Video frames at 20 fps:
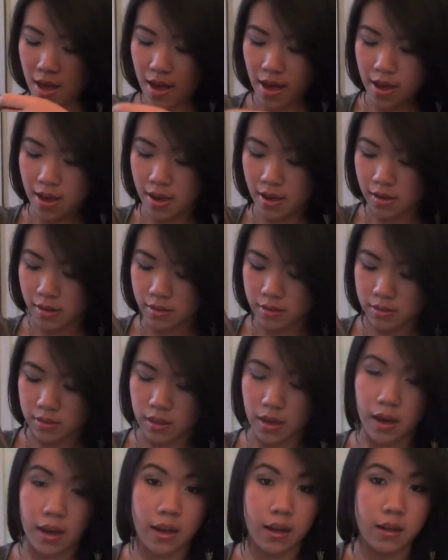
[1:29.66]

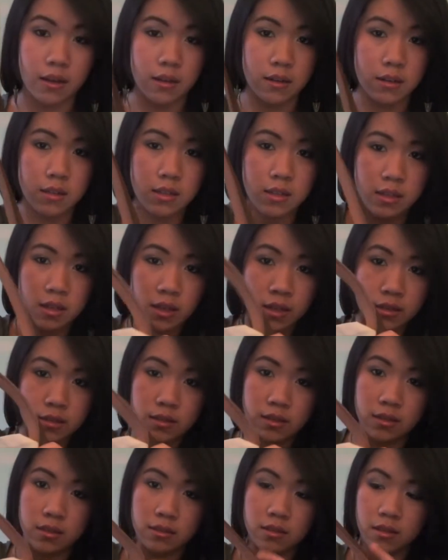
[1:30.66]
And
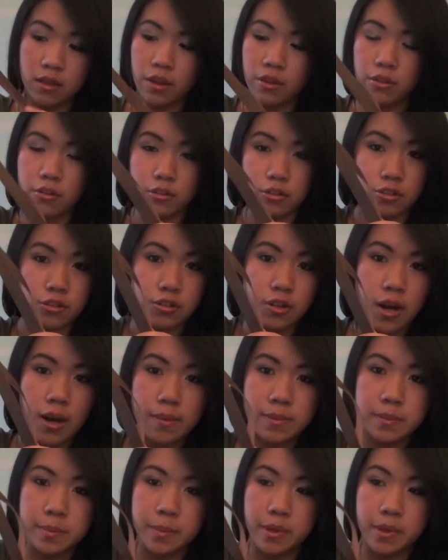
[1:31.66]
has these leather straps,